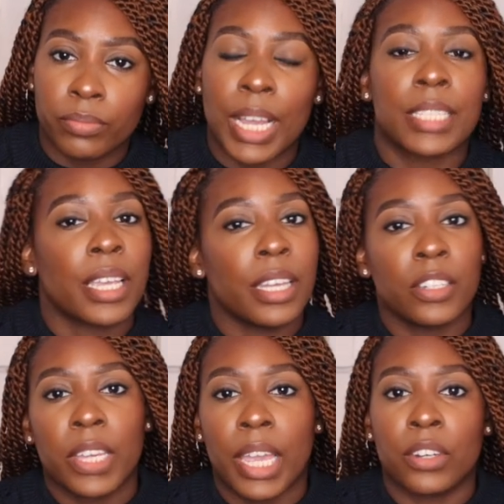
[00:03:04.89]
That's an
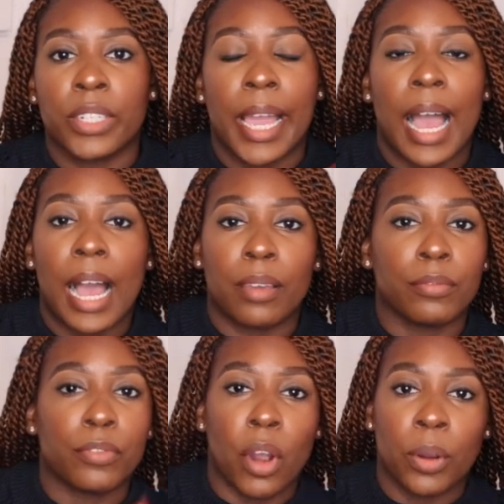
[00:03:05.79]
indicator that
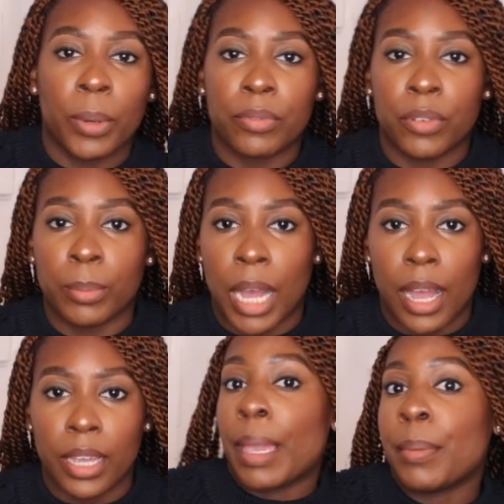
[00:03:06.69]
I'm far away from
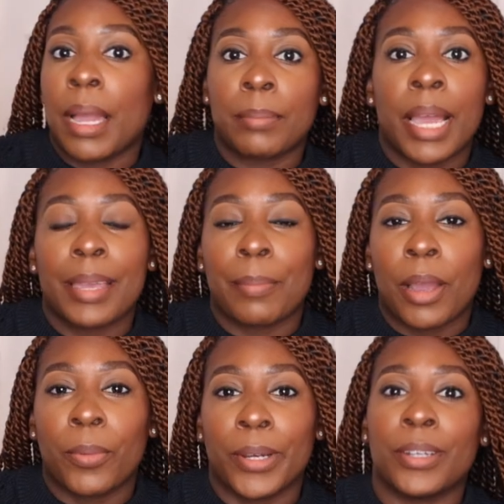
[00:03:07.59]
God. Maybe I'm not in
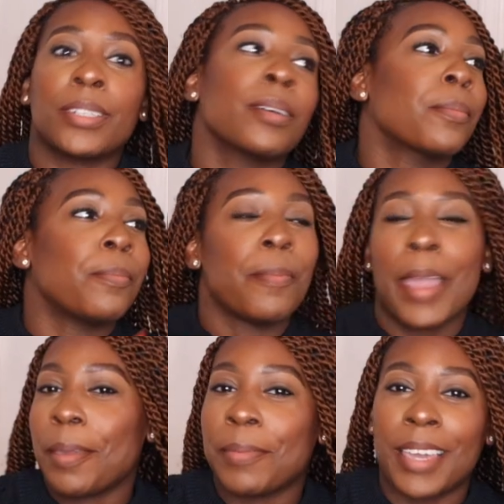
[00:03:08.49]
my word.
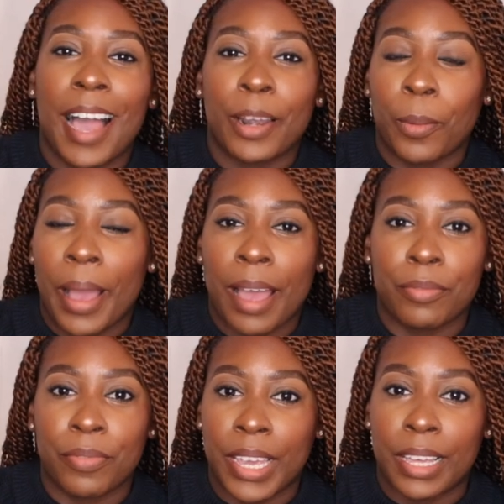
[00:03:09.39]
Maybe I don't
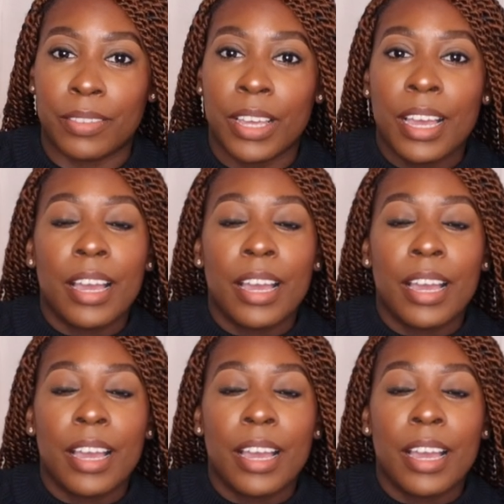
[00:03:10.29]
have faith.